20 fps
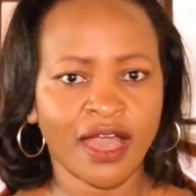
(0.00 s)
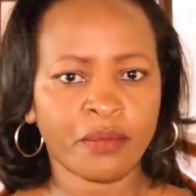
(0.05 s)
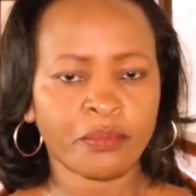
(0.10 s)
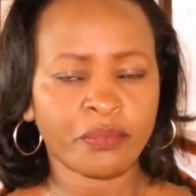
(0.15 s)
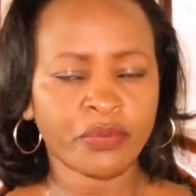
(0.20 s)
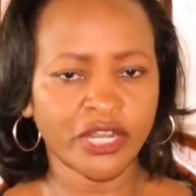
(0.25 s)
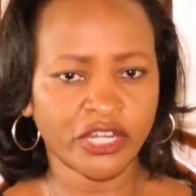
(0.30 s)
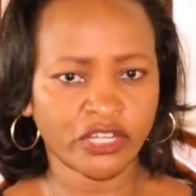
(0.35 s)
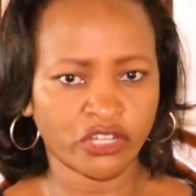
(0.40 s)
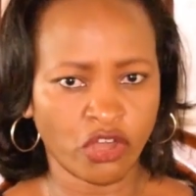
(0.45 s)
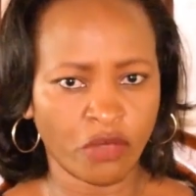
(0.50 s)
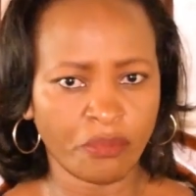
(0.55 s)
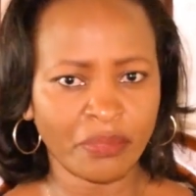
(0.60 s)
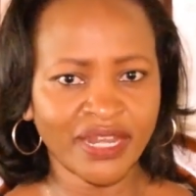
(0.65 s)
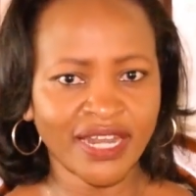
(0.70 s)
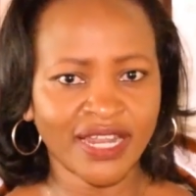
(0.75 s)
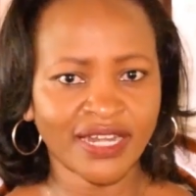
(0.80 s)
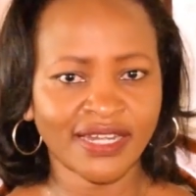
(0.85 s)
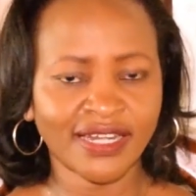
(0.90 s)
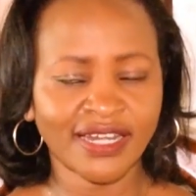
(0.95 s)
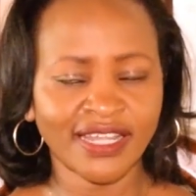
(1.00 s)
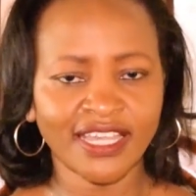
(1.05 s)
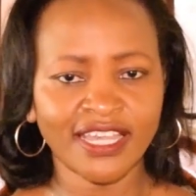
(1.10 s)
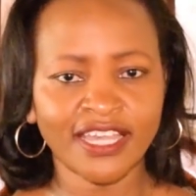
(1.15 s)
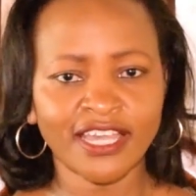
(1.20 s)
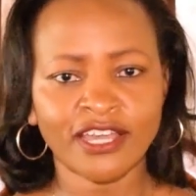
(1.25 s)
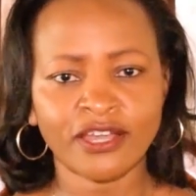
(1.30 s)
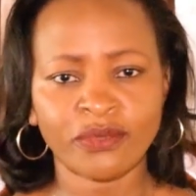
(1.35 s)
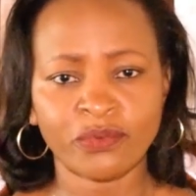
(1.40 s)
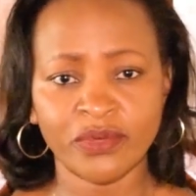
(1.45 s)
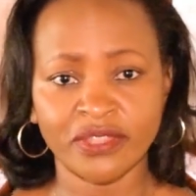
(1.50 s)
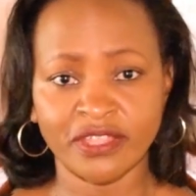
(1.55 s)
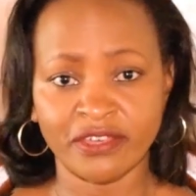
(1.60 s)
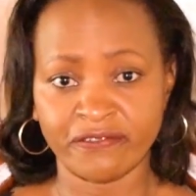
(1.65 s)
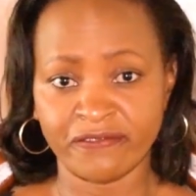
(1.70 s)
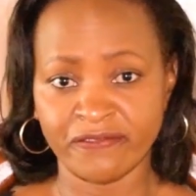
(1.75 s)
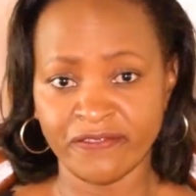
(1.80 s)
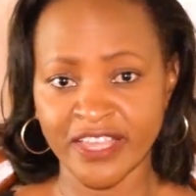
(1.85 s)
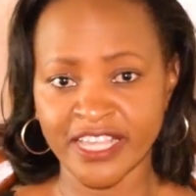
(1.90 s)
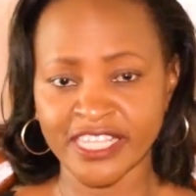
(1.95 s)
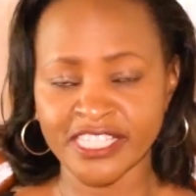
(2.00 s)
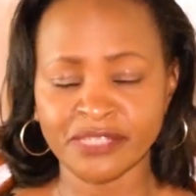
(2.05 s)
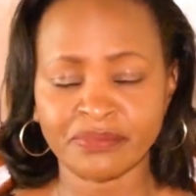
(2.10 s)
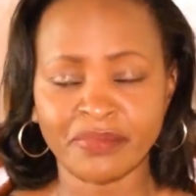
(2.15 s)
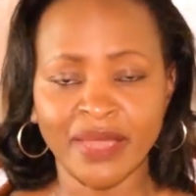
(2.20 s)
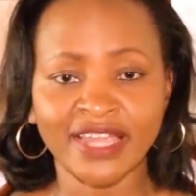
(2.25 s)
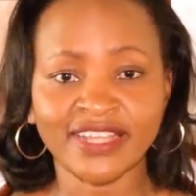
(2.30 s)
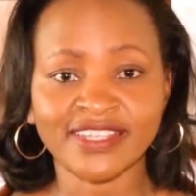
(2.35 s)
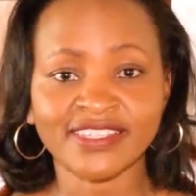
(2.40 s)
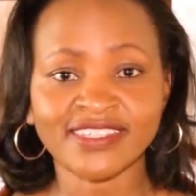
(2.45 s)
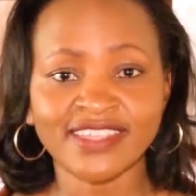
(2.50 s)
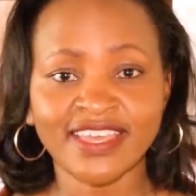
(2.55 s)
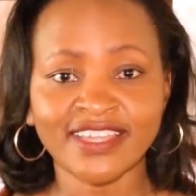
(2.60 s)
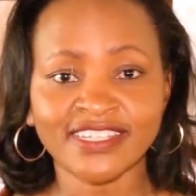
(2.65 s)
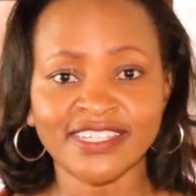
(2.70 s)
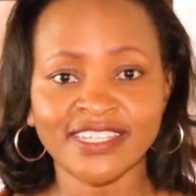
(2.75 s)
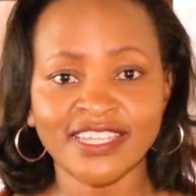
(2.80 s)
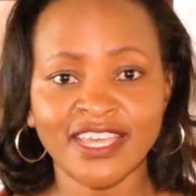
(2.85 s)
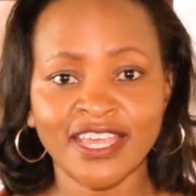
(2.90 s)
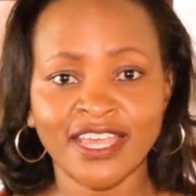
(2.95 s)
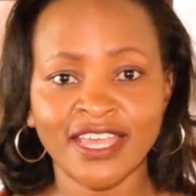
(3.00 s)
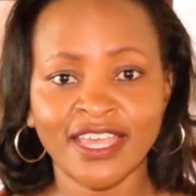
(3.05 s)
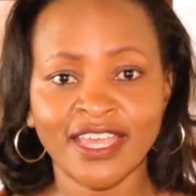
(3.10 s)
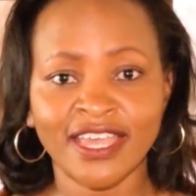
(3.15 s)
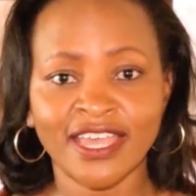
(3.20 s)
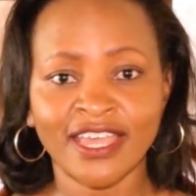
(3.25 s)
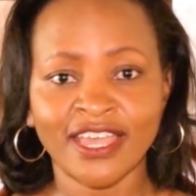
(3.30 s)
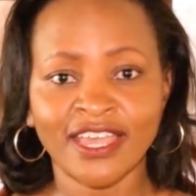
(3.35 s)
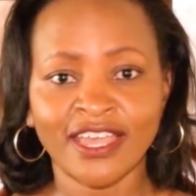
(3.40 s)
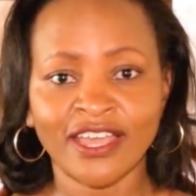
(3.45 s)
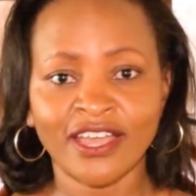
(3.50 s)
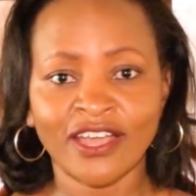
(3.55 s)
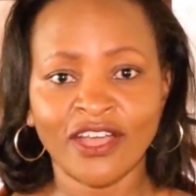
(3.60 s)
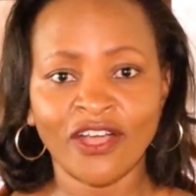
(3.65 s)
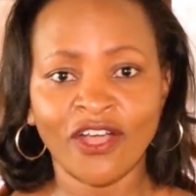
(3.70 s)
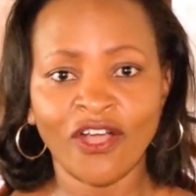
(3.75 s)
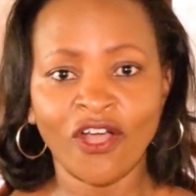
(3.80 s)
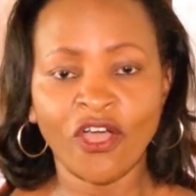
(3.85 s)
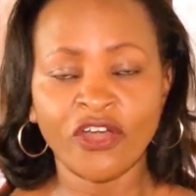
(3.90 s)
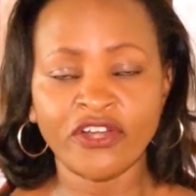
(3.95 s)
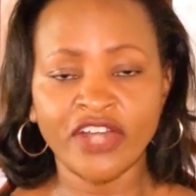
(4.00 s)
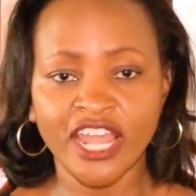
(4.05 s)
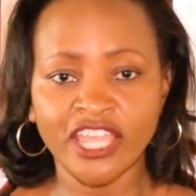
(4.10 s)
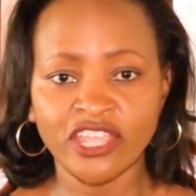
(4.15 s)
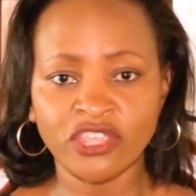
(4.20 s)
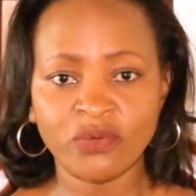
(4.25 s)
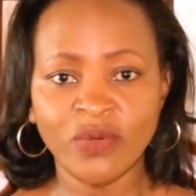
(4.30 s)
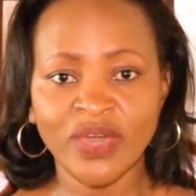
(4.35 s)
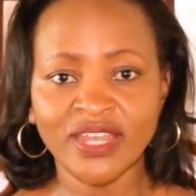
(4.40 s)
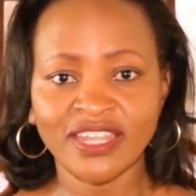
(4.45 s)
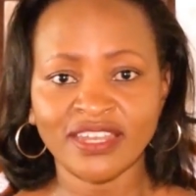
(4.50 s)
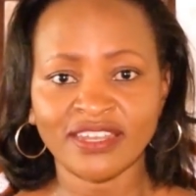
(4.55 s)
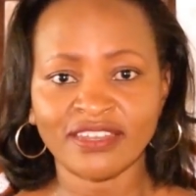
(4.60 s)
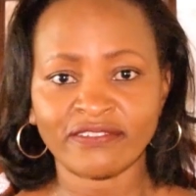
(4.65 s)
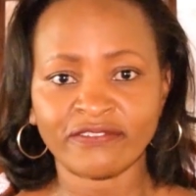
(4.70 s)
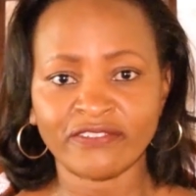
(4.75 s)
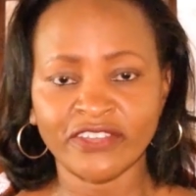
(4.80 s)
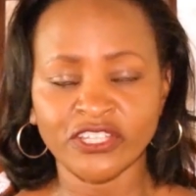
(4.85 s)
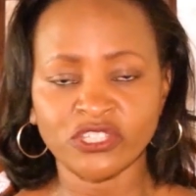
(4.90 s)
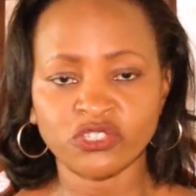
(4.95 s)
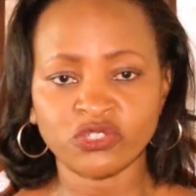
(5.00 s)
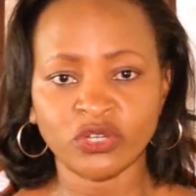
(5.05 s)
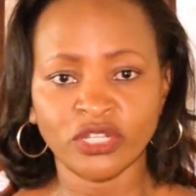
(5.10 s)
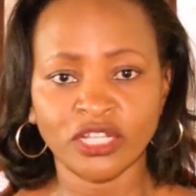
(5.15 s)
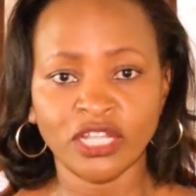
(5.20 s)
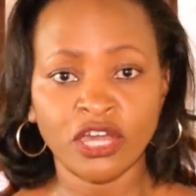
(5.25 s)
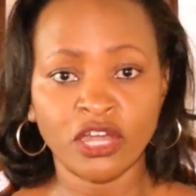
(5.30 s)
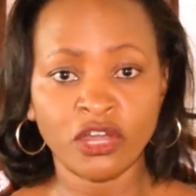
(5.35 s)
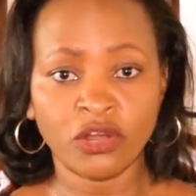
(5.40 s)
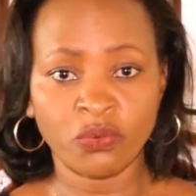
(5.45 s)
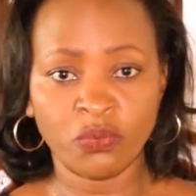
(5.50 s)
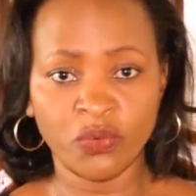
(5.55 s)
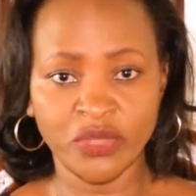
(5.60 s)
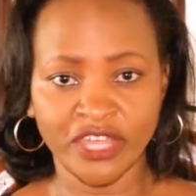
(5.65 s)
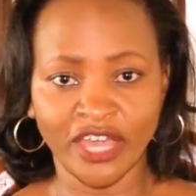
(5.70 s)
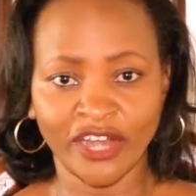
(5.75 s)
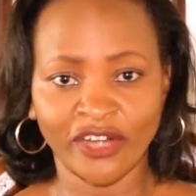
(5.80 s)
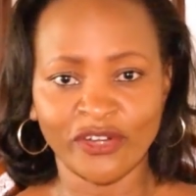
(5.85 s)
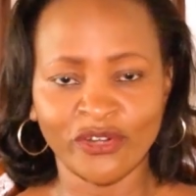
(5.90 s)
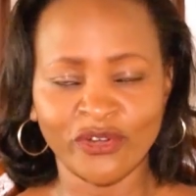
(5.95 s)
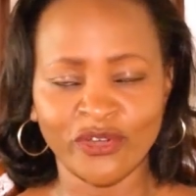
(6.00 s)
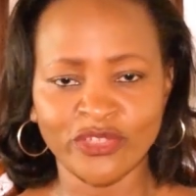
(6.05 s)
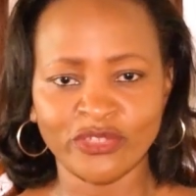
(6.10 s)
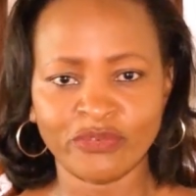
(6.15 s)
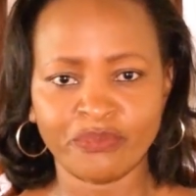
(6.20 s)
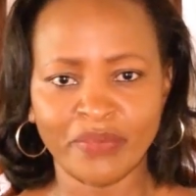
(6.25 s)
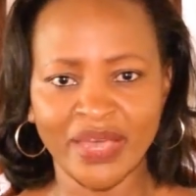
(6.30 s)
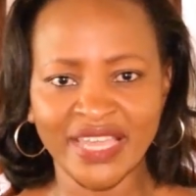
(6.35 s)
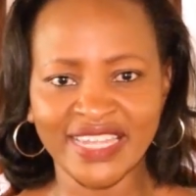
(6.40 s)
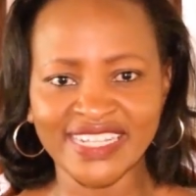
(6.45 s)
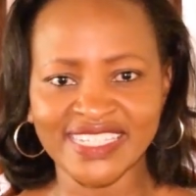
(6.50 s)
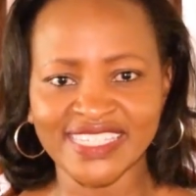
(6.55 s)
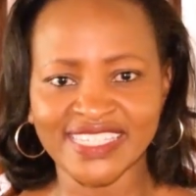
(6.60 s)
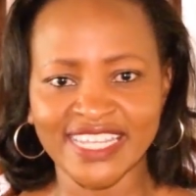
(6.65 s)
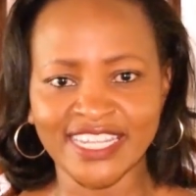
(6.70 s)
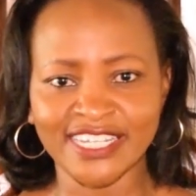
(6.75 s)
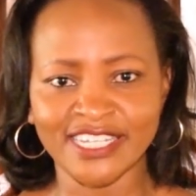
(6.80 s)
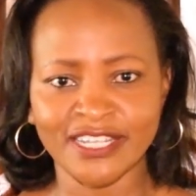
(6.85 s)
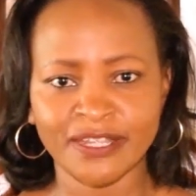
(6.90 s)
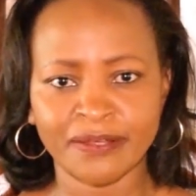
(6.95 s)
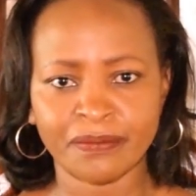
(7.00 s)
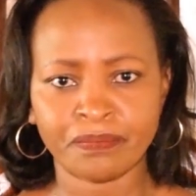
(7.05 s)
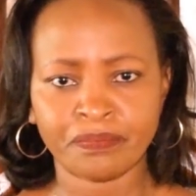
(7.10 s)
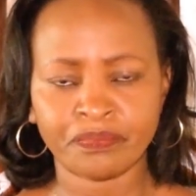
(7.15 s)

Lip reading: predominantly with a fixed mindset, or are you an individual with a growth mindset?